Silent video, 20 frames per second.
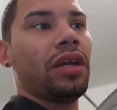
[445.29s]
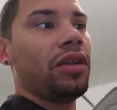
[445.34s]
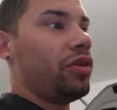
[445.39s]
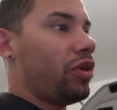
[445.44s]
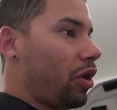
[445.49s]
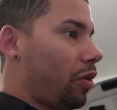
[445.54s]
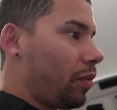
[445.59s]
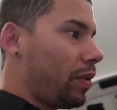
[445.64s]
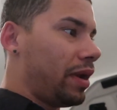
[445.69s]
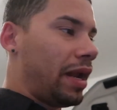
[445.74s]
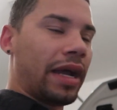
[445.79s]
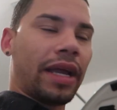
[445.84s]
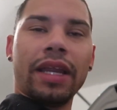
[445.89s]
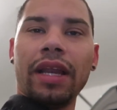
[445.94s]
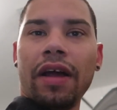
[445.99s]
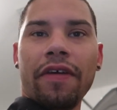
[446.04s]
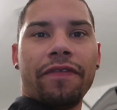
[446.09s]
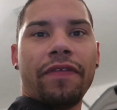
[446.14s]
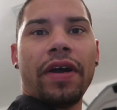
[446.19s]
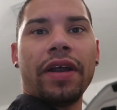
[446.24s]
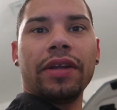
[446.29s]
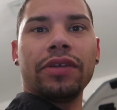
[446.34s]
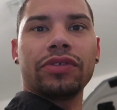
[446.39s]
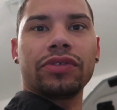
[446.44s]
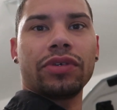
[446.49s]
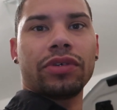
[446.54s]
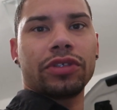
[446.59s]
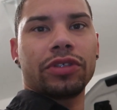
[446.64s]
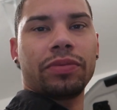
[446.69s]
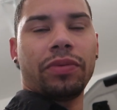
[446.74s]
I cannot find a
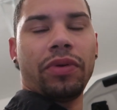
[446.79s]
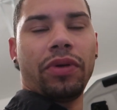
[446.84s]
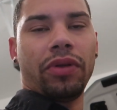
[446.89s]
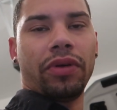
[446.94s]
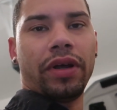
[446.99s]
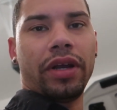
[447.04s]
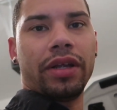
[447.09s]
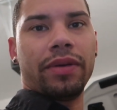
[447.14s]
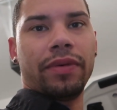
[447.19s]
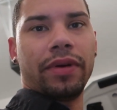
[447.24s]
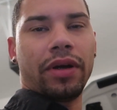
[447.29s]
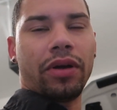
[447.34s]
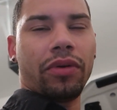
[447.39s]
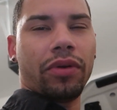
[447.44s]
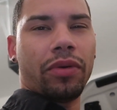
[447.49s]
trunk spoiler anywhere.